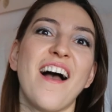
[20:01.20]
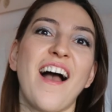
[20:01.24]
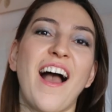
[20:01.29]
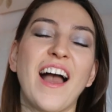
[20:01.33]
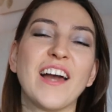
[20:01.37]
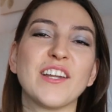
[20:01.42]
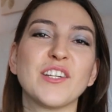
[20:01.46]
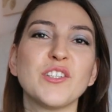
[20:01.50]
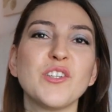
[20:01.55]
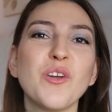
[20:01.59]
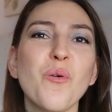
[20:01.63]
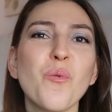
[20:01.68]

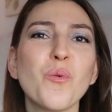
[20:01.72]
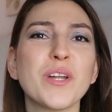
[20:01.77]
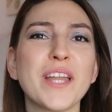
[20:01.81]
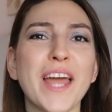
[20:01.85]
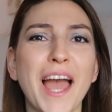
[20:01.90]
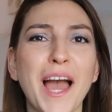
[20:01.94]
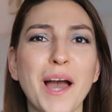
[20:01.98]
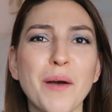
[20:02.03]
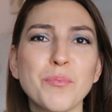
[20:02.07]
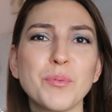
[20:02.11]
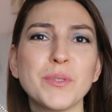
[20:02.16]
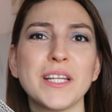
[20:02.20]
I don't know what
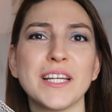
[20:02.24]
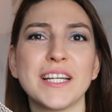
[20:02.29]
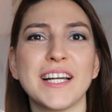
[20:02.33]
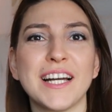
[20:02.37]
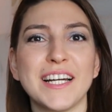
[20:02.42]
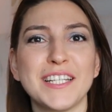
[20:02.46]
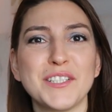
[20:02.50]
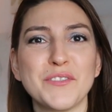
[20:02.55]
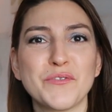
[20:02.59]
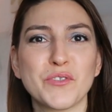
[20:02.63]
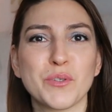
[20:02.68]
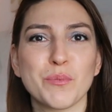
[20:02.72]
happened. I
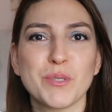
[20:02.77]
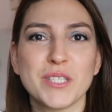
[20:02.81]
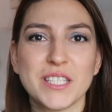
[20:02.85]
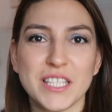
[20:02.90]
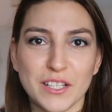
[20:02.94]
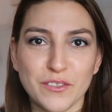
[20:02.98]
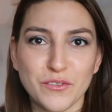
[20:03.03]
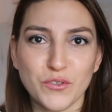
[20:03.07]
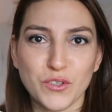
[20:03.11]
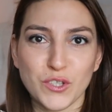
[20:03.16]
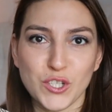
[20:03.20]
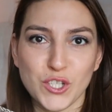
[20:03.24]
got it from
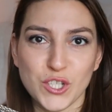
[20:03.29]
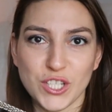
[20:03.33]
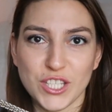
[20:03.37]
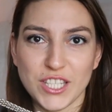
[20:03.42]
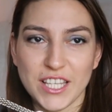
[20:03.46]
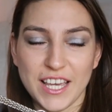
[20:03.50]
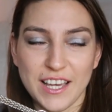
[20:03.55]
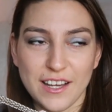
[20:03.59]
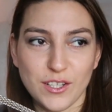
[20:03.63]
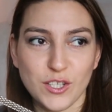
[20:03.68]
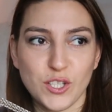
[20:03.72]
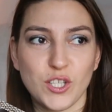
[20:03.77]
Selfridges
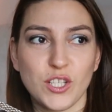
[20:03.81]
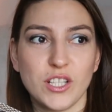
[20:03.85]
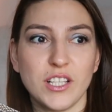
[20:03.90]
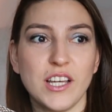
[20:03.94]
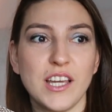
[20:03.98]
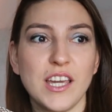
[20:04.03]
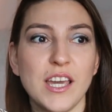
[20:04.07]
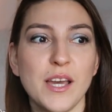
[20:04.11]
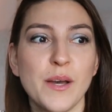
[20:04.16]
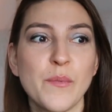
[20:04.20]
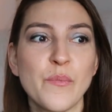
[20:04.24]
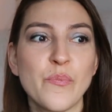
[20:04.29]

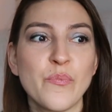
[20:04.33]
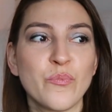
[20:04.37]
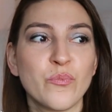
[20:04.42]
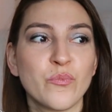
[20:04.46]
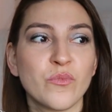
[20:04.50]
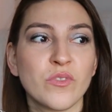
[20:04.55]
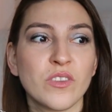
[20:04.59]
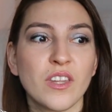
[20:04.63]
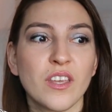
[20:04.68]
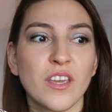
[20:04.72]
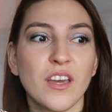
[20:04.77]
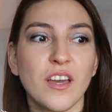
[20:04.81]
actually.
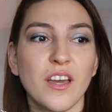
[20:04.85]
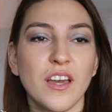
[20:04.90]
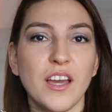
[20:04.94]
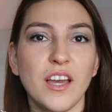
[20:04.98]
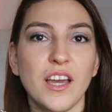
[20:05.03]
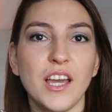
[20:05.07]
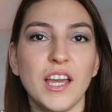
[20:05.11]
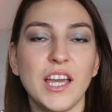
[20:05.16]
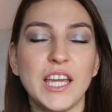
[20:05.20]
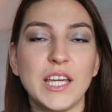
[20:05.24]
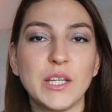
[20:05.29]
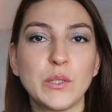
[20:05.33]

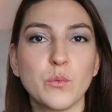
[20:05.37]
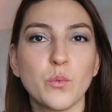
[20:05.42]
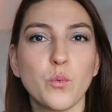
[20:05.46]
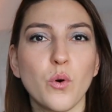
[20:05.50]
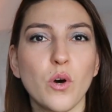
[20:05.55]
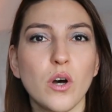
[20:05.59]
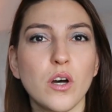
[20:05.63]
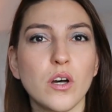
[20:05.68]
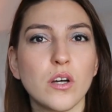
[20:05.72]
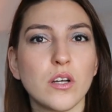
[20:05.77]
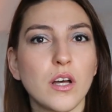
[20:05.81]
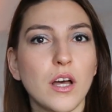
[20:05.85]
It
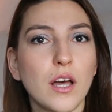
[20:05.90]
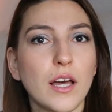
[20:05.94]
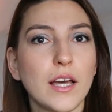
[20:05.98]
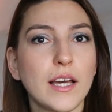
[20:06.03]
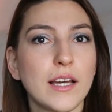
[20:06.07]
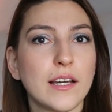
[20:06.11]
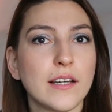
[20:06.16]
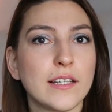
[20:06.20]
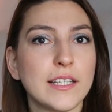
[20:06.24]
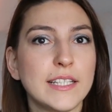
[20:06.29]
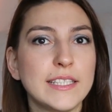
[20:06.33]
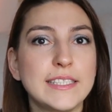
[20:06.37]

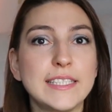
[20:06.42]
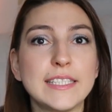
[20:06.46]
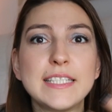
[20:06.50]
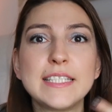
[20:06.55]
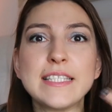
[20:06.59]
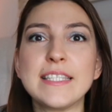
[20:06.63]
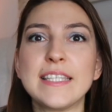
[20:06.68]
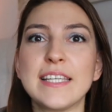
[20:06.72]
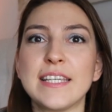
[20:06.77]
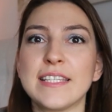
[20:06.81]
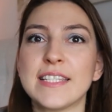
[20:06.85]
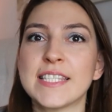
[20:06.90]

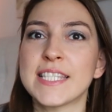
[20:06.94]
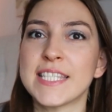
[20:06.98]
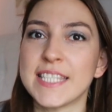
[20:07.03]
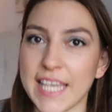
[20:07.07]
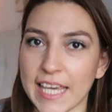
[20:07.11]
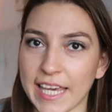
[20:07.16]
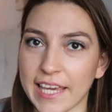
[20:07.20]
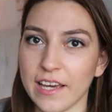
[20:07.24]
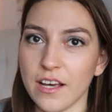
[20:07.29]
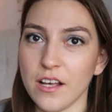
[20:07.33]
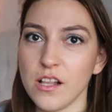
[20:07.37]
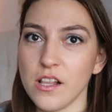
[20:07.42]
didn't say
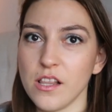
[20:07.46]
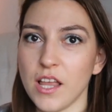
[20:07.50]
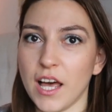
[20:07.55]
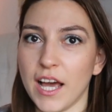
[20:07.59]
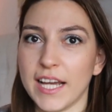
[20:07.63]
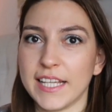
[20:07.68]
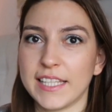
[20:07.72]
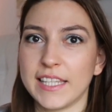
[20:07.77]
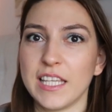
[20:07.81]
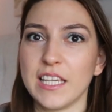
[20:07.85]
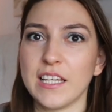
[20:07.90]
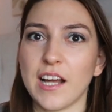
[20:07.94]
sale.
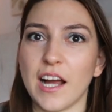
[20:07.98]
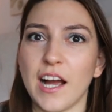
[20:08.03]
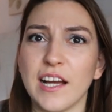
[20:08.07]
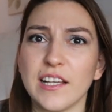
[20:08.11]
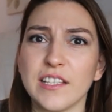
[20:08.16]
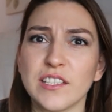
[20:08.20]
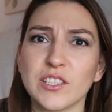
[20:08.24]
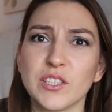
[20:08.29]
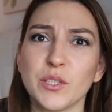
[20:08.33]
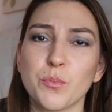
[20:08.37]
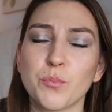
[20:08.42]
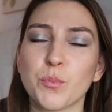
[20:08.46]
I think
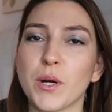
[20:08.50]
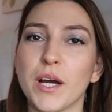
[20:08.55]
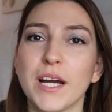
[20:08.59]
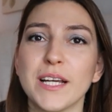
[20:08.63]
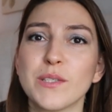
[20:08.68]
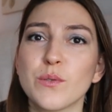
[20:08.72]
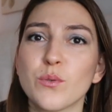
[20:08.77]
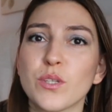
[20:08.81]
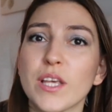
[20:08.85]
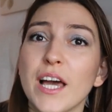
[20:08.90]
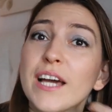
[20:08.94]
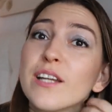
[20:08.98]
either the
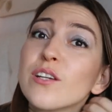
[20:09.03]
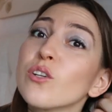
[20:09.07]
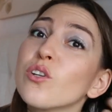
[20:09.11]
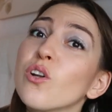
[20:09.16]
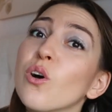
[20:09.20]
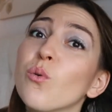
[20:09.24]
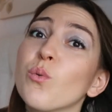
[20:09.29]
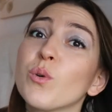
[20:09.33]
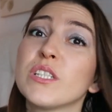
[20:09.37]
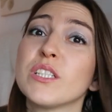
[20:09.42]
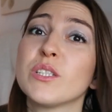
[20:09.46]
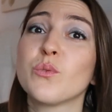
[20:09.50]
price was, I don't
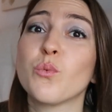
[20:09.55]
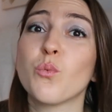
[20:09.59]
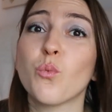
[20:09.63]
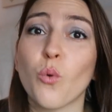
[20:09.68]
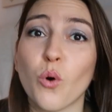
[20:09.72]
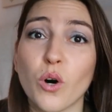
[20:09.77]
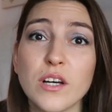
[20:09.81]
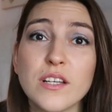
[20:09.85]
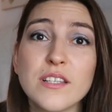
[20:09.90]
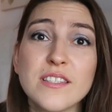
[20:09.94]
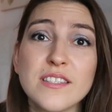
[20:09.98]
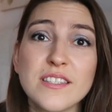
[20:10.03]
know what it
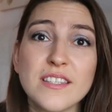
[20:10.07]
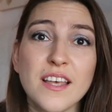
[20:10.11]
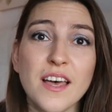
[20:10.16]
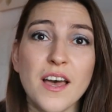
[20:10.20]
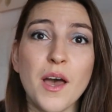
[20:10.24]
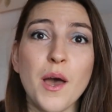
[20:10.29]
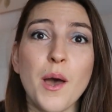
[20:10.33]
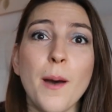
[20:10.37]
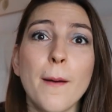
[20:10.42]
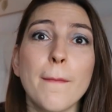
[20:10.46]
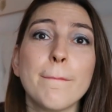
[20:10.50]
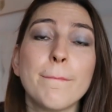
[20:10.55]
was,
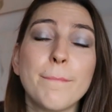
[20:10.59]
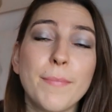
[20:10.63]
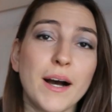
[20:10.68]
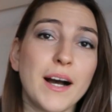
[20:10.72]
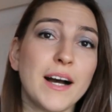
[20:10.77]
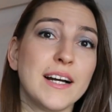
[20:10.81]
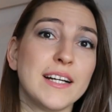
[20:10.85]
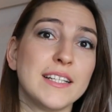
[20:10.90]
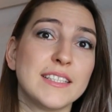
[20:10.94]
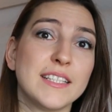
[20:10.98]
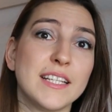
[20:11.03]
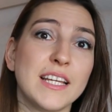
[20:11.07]

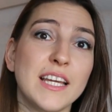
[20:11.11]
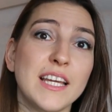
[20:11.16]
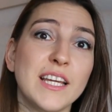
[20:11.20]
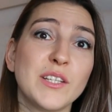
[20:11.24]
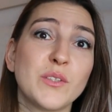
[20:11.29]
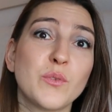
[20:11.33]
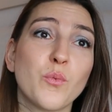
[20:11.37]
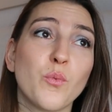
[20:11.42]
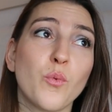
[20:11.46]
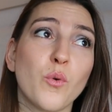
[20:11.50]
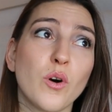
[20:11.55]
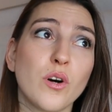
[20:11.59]
but
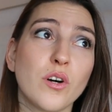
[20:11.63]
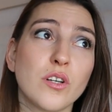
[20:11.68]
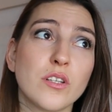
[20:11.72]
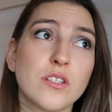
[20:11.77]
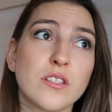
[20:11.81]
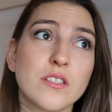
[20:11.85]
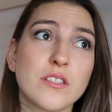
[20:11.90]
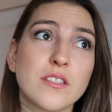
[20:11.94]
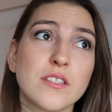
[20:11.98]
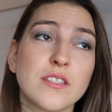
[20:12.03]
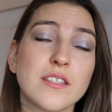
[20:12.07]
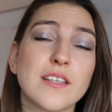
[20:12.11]
it
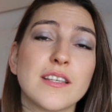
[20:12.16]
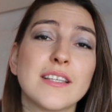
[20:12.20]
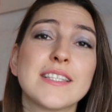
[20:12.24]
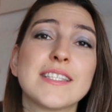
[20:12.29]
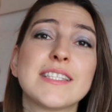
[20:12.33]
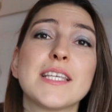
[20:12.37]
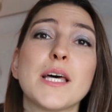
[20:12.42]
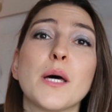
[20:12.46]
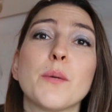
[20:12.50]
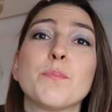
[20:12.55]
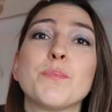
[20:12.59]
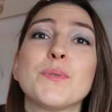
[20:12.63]
was
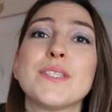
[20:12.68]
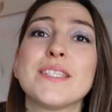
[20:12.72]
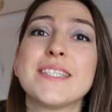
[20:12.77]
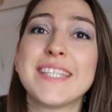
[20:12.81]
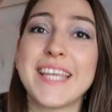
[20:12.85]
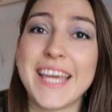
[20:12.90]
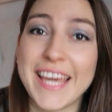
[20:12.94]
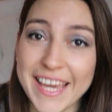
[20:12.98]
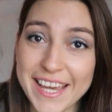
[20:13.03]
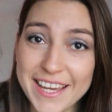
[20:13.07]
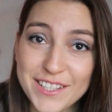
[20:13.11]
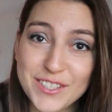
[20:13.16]

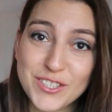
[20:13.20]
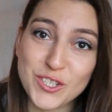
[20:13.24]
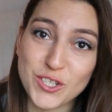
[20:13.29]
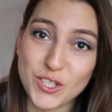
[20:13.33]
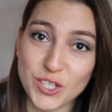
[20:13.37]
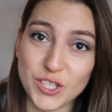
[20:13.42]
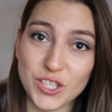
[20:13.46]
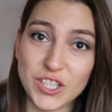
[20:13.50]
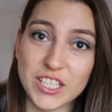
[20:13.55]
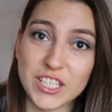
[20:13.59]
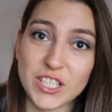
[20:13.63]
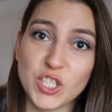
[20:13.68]

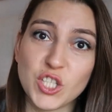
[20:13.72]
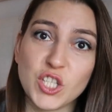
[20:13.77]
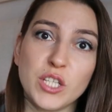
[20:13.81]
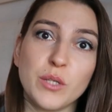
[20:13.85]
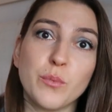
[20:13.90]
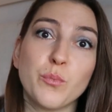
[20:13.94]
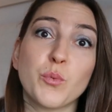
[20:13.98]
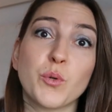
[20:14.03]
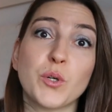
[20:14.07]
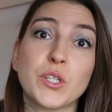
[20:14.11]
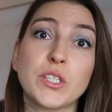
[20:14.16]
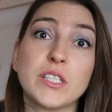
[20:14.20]
substantially
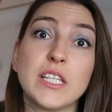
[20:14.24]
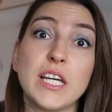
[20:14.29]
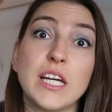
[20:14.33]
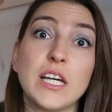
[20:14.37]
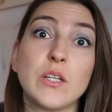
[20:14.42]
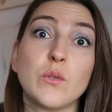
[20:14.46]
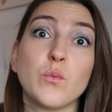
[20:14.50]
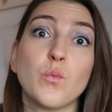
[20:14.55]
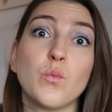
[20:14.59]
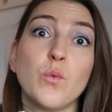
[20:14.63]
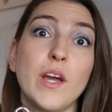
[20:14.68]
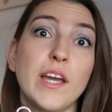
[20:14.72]
cheaper
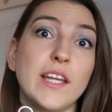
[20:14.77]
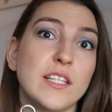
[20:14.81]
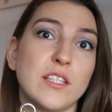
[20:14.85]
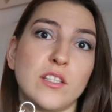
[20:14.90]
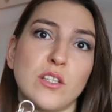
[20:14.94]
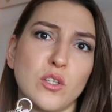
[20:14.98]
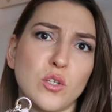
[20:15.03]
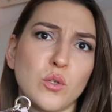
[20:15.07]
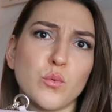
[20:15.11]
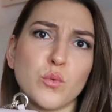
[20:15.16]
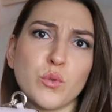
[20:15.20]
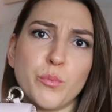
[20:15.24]
than
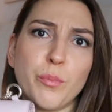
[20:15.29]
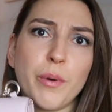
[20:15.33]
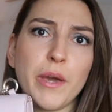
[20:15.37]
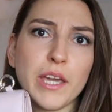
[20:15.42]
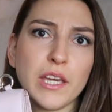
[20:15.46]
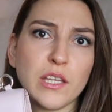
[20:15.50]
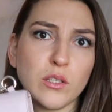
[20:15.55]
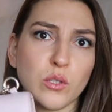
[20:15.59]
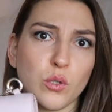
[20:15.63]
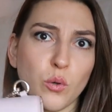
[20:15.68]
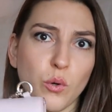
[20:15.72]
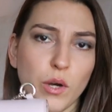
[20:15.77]
anything you would pay
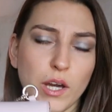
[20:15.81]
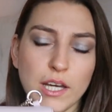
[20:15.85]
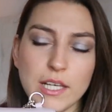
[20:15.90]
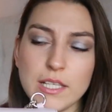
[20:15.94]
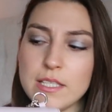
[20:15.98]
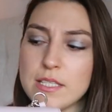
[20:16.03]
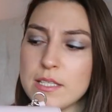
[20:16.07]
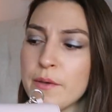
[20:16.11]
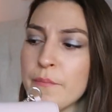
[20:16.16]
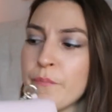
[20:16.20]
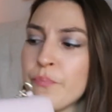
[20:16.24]
in US.